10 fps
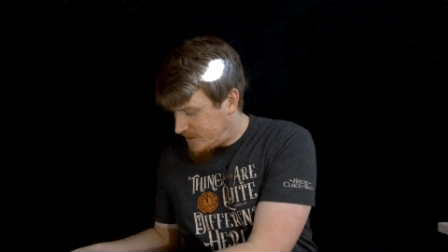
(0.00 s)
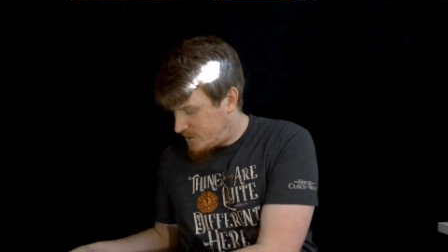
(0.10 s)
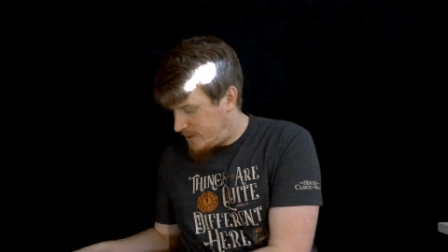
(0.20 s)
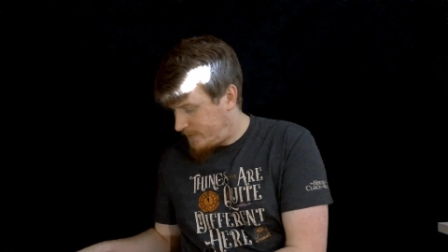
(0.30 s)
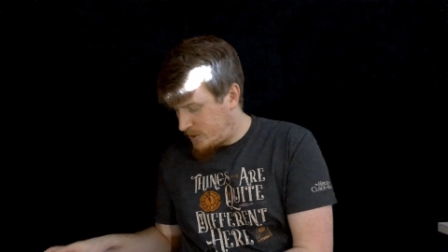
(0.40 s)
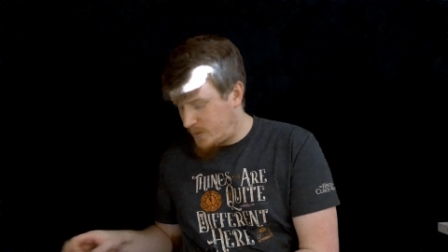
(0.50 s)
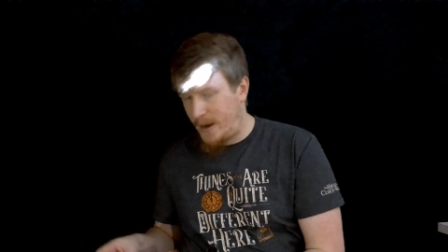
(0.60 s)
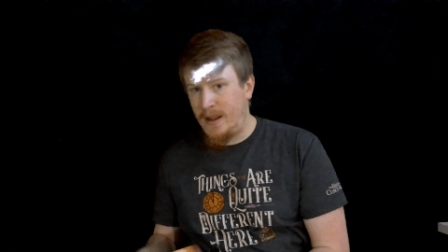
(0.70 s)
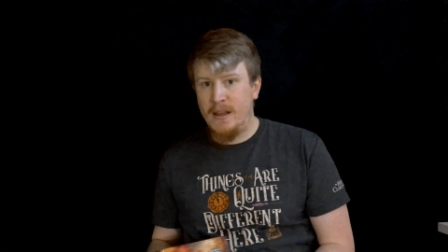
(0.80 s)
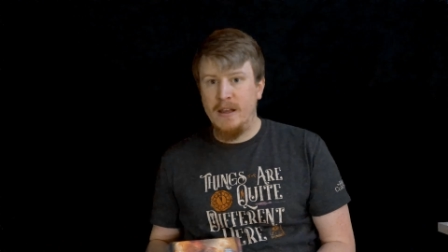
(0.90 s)
think this is the first
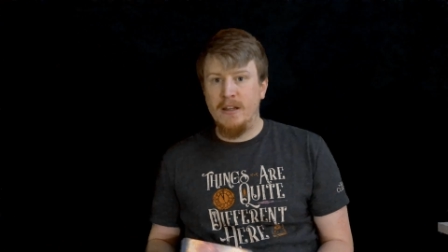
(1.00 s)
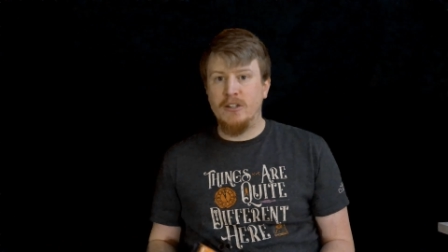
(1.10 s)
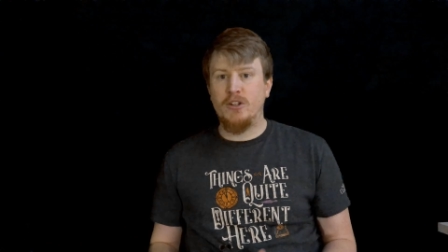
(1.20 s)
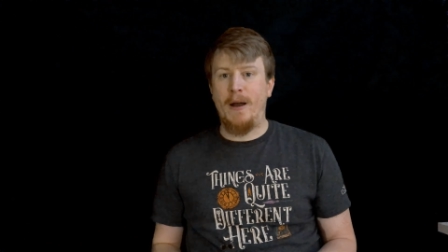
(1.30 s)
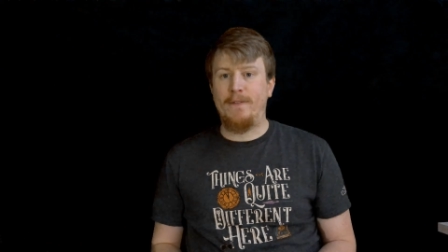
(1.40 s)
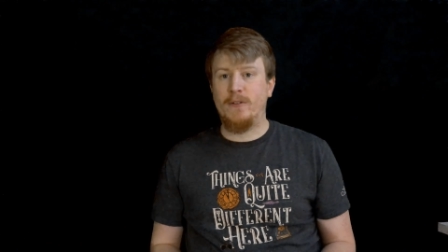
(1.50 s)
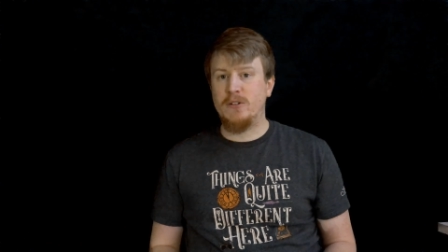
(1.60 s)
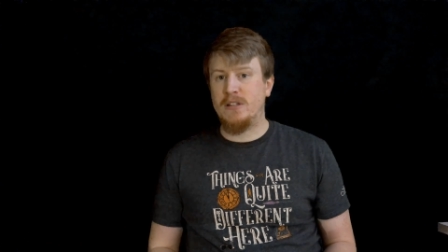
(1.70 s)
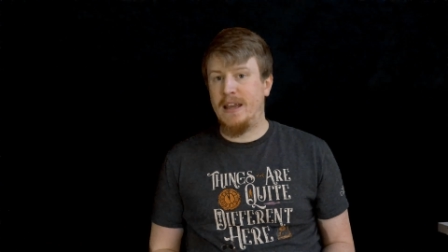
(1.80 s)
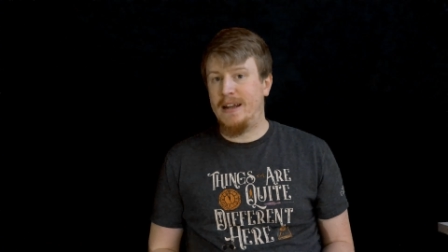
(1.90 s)
one. So my
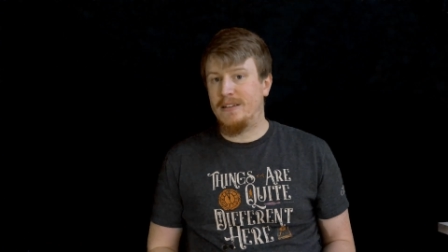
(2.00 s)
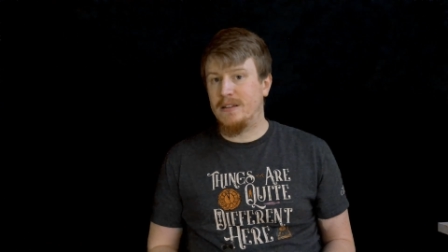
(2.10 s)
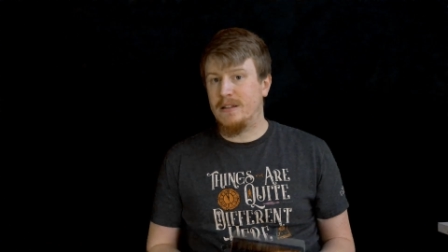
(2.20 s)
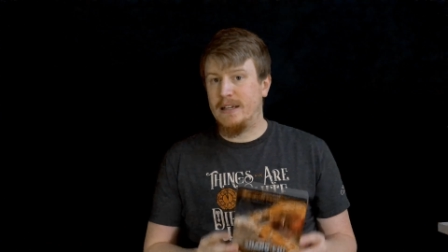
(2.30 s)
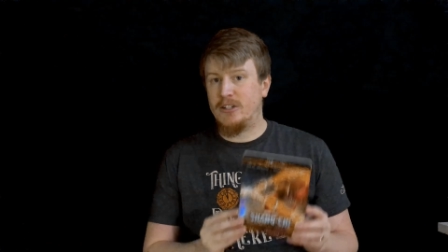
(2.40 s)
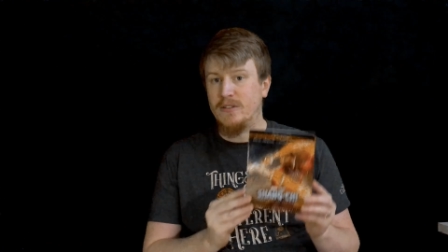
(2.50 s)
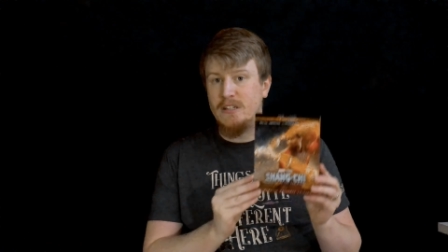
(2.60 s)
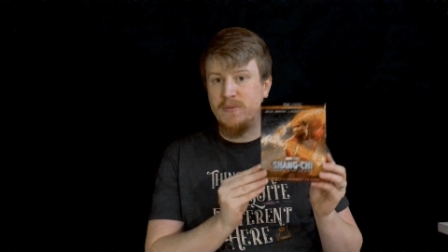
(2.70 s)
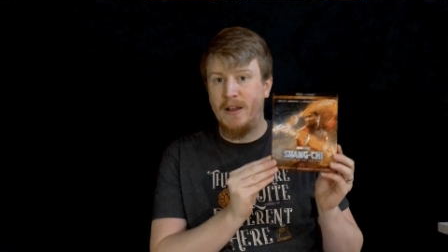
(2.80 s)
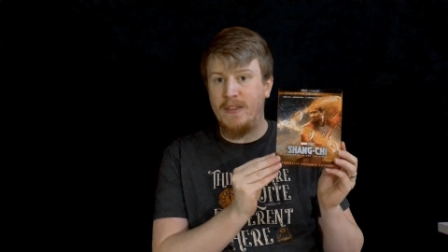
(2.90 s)
first thing added to the collection
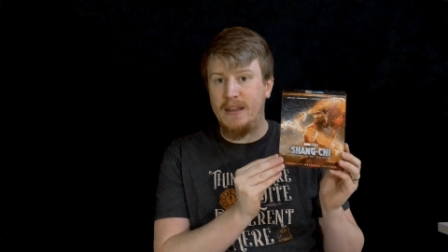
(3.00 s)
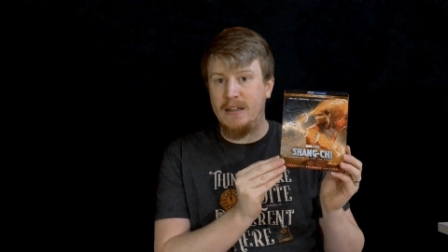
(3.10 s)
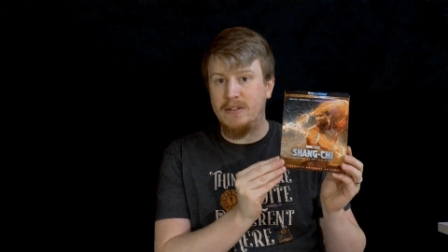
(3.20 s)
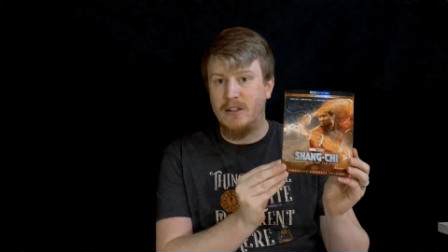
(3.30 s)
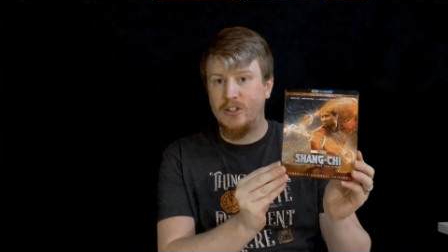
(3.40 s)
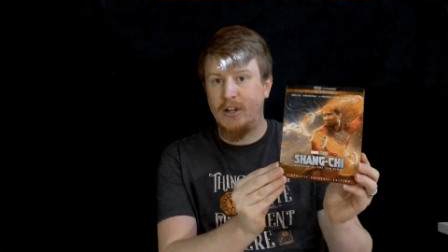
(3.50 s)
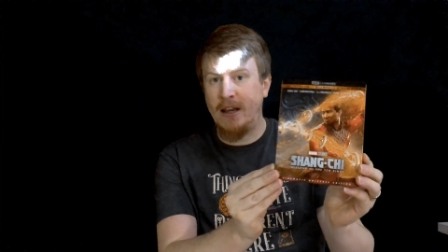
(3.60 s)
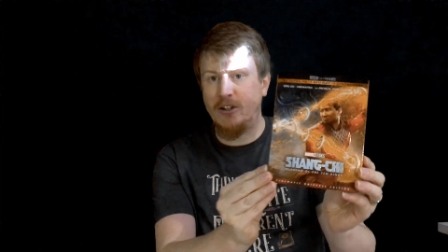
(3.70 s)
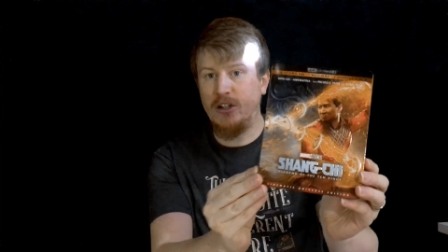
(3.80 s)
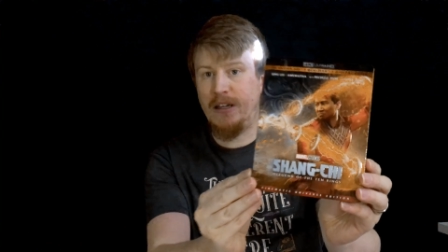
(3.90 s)
this month is
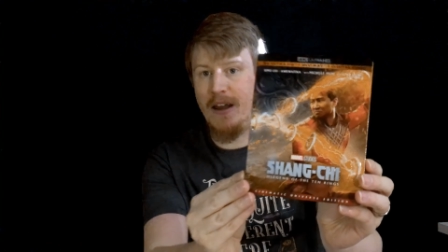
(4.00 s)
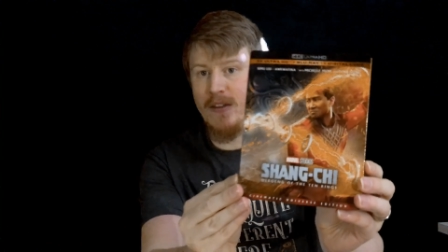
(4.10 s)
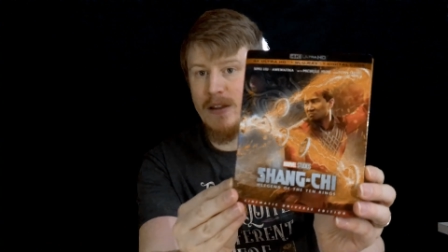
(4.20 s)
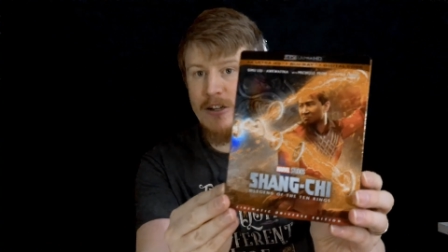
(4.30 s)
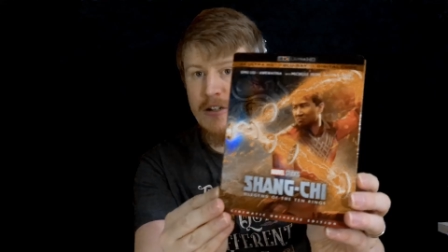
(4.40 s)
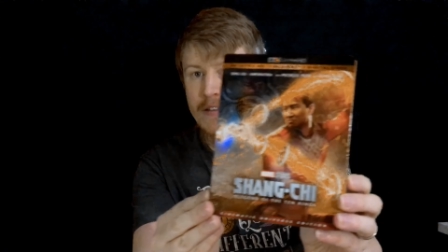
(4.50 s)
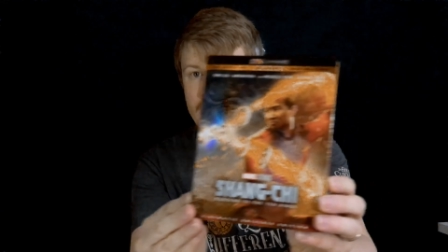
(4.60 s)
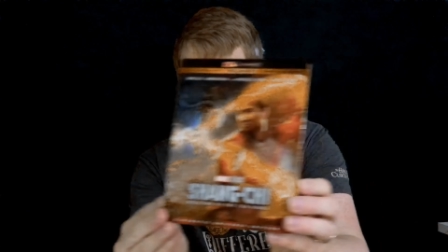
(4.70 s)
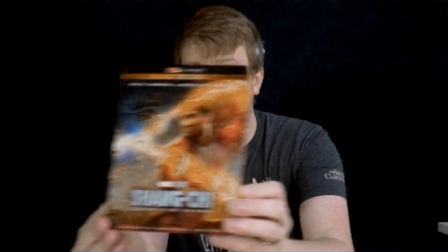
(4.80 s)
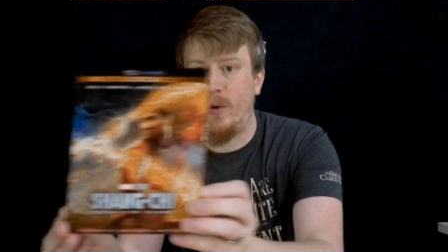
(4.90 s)
Shang-Chi and the Legend of the
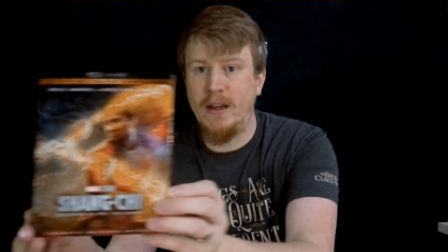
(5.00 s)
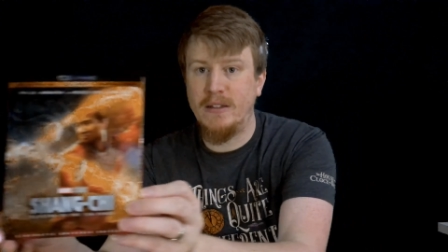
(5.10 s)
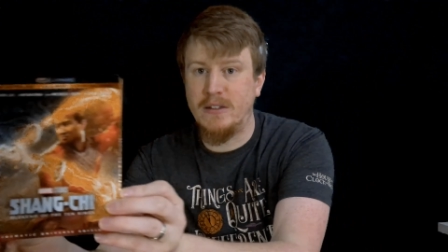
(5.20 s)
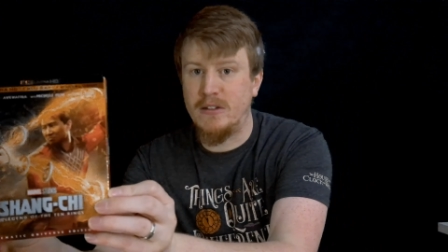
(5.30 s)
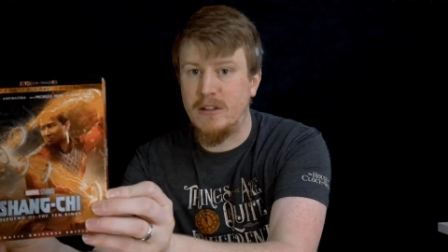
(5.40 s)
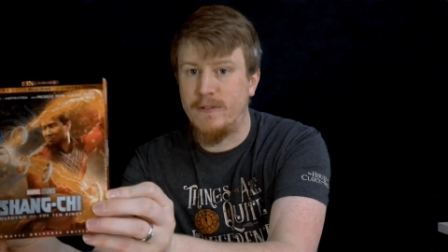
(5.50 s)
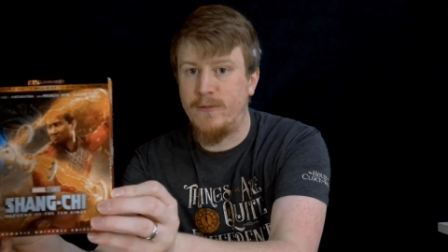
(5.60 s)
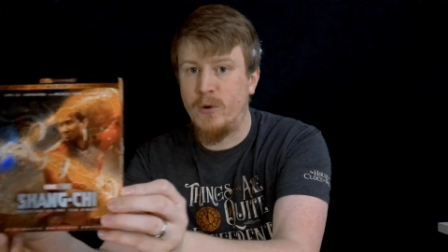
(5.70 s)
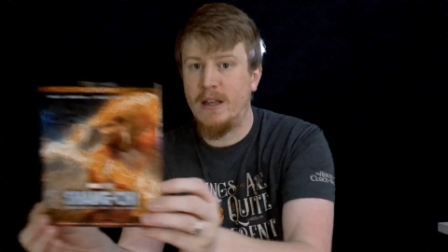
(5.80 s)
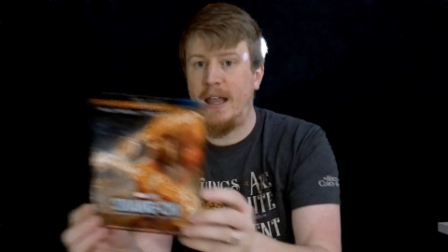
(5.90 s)
Ten Rings. This is the
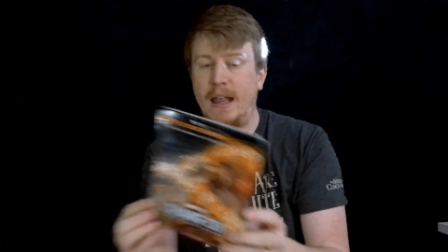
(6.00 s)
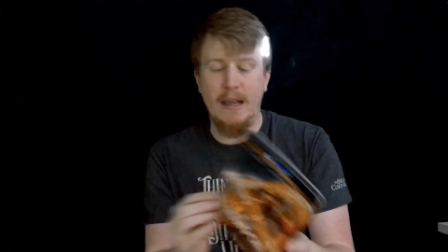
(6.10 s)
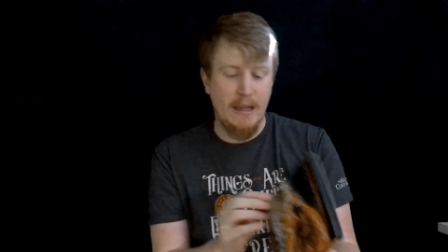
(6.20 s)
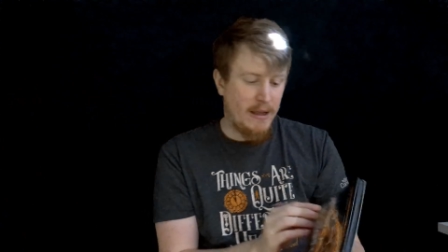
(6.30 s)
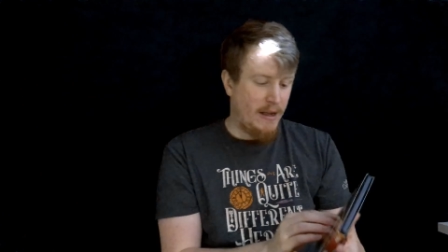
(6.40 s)
4K.